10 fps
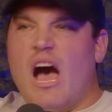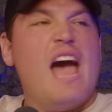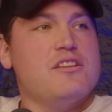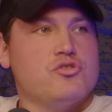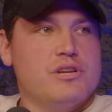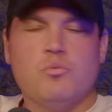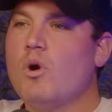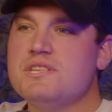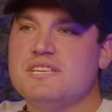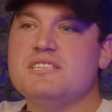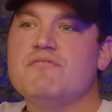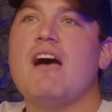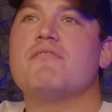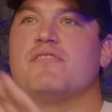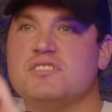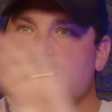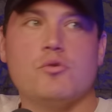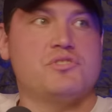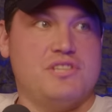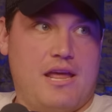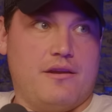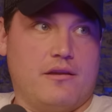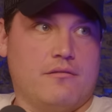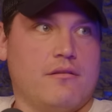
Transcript: a hydrant, 165 if it's no standing.